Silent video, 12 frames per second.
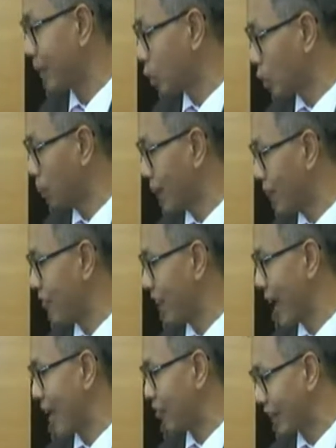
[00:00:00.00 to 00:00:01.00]
to
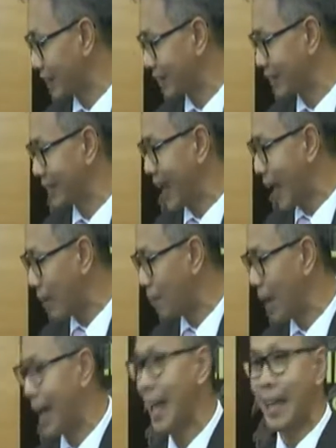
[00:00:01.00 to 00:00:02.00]
BVI registered
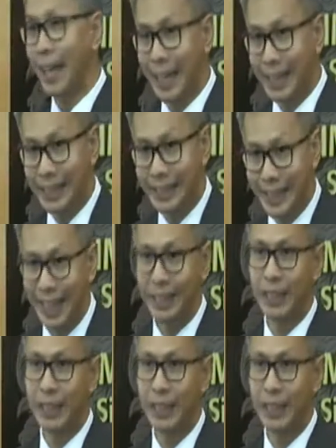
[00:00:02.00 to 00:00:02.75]
ABA instead